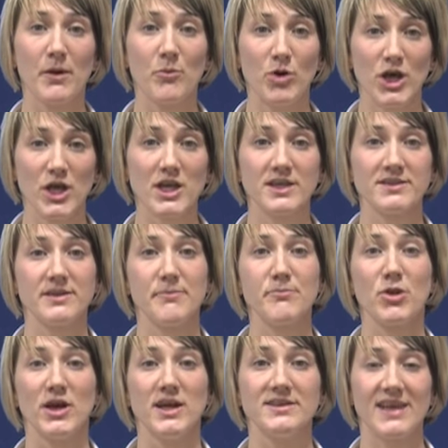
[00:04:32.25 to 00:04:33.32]
Workers,
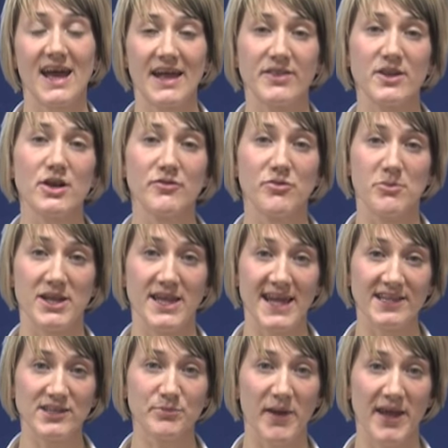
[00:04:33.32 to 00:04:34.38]
employers and the government
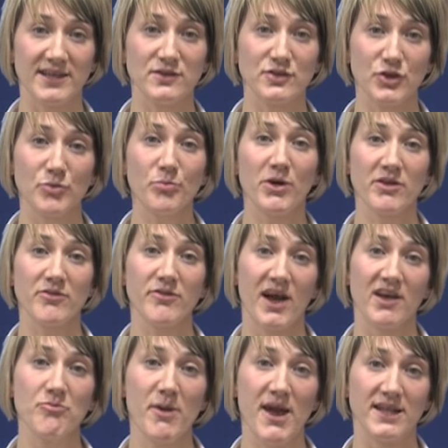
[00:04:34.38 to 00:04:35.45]
each paid
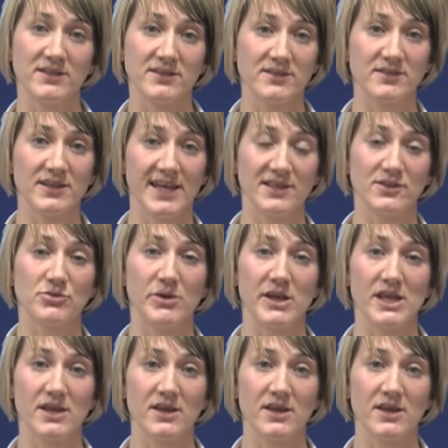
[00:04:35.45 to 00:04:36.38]
2.5p each week.